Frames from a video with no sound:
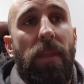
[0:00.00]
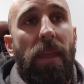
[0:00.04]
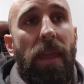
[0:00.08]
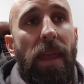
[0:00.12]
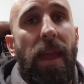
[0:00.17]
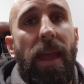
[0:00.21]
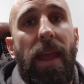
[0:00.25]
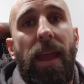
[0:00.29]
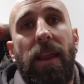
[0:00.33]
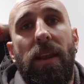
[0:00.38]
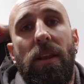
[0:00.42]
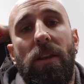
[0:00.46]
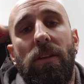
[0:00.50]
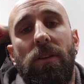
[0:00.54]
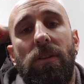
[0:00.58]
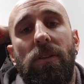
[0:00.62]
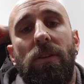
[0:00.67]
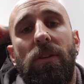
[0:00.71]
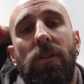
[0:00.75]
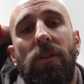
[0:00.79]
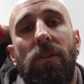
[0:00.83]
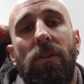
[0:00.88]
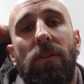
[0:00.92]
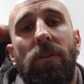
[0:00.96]
and
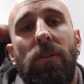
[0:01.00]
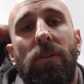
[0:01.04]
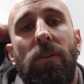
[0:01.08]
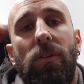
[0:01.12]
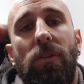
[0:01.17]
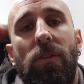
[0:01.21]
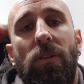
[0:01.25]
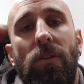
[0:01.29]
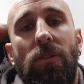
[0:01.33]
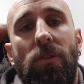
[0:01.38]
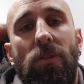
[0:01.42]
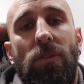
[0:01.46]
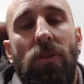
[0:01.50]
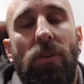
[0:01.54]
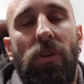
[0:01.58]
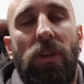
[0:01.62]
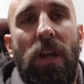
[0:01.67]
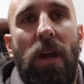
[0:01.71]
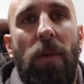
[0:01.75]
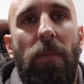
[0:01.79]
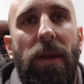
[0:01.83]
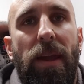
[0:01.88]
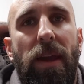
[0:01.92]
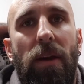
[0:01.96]
you
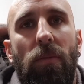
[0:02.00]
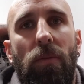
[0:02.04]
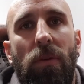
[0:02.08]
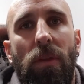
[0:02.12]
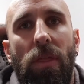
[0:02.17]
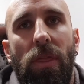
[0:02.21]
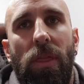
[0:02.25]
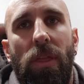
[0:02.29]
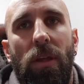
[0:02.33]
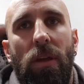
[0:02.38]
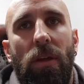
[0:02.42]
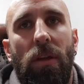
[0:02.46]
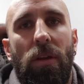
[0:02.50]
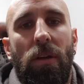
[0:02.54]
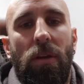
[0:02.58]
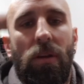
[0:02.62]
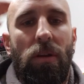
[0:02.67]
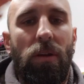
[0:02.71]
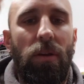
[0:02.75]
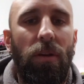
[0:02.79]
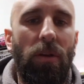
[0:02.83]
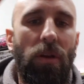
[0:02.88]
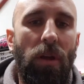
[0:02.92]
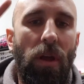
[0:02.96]
come out with
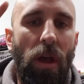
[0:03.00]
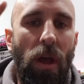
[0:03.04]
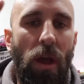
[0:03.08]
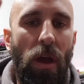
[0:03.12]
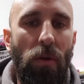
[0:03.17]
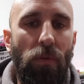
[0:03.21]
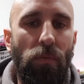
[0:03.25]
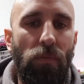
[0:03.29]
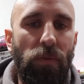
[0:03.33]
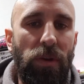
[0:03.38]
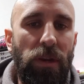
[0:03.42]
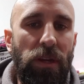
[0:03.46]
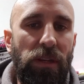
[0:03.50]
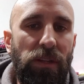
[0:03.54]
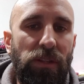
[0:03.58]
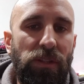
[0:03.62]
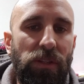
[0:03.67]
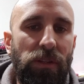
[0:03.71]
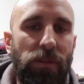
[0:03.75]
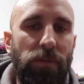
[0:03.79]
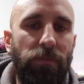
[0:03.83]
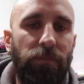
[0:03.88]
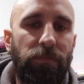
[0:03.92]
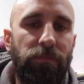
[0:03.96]
a
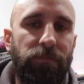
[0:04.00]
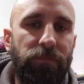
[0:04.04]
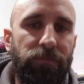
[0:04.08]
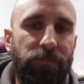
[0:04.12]
reason.